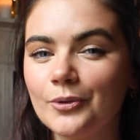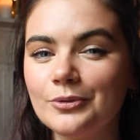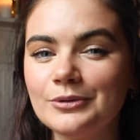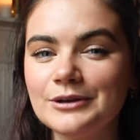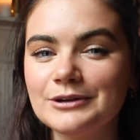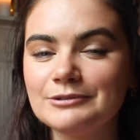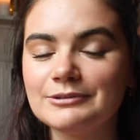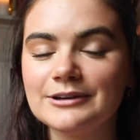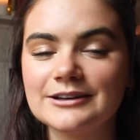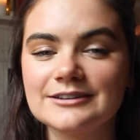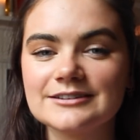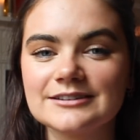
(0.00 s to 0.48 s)

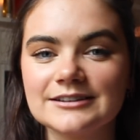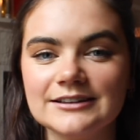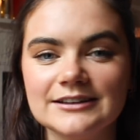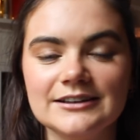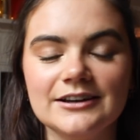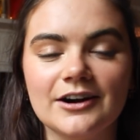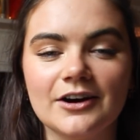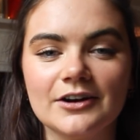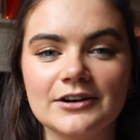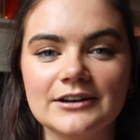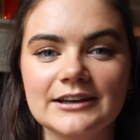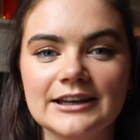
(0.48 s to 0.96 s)
only recently
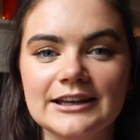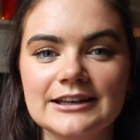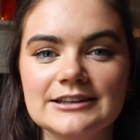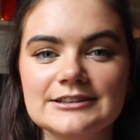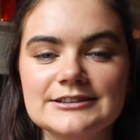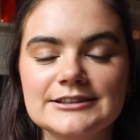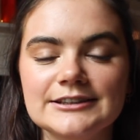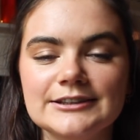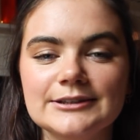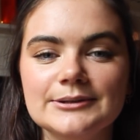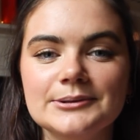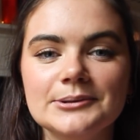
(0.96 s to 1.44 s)
gotten
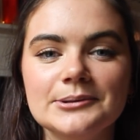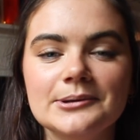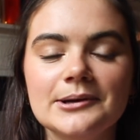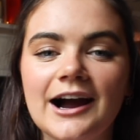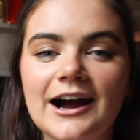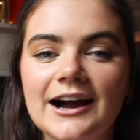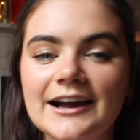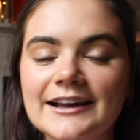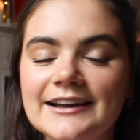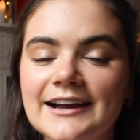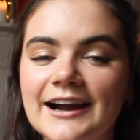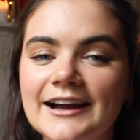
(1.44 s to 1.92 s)
into.
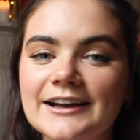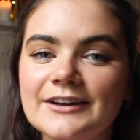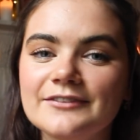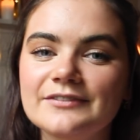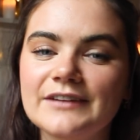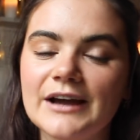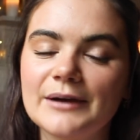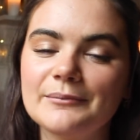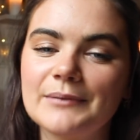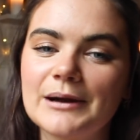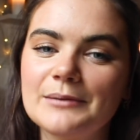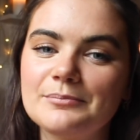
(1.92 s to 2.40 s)
I kind of
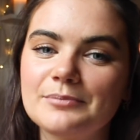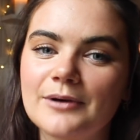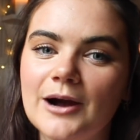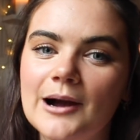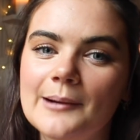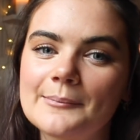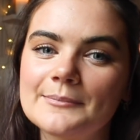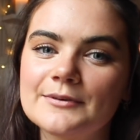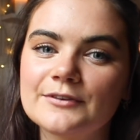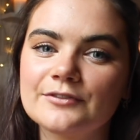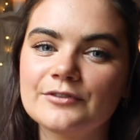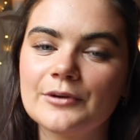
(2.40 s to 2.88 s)
get my
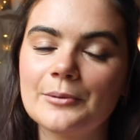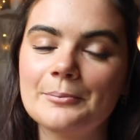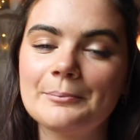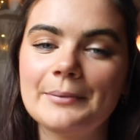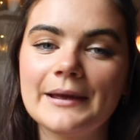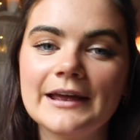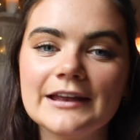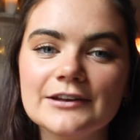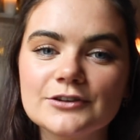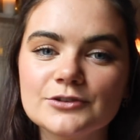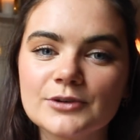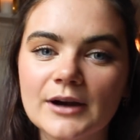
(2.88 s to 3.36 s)
prompts from
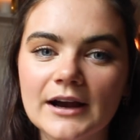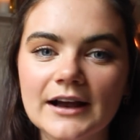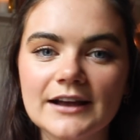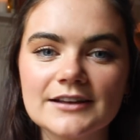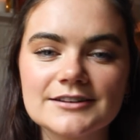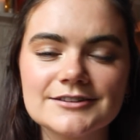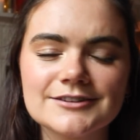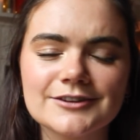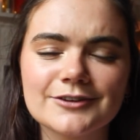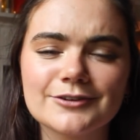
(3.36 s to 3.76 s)
Pinterest.